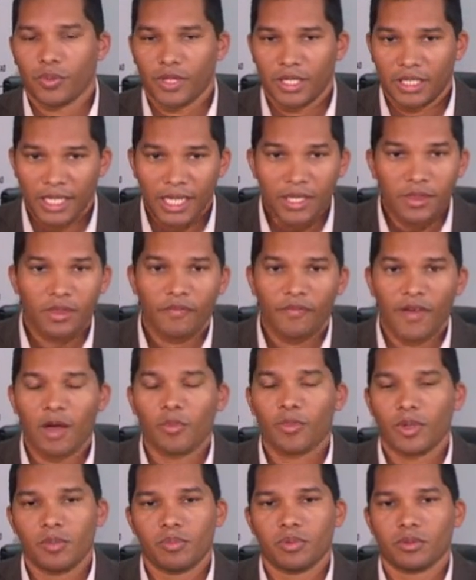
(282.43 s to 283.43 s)
the death of
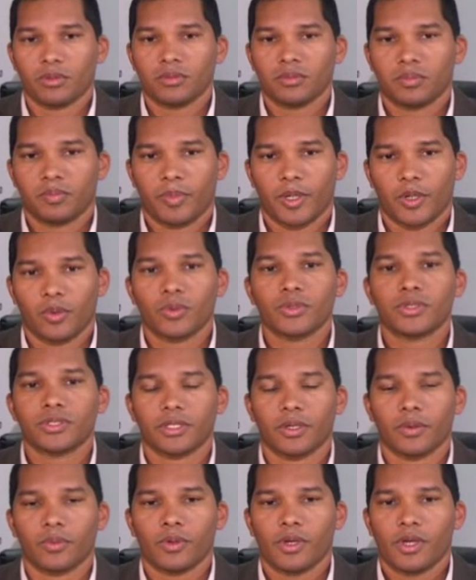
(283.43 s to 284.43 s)
our people, but
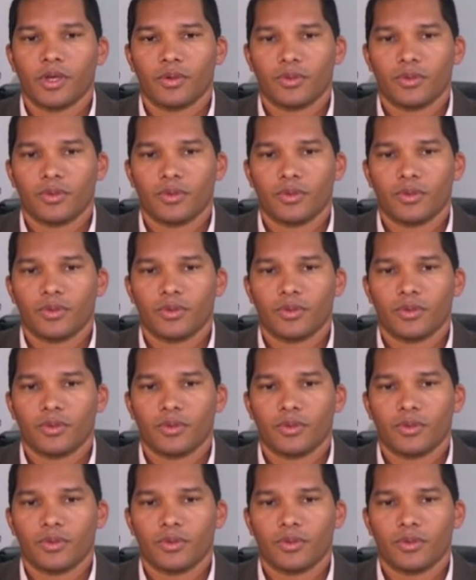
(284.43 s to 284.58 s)
also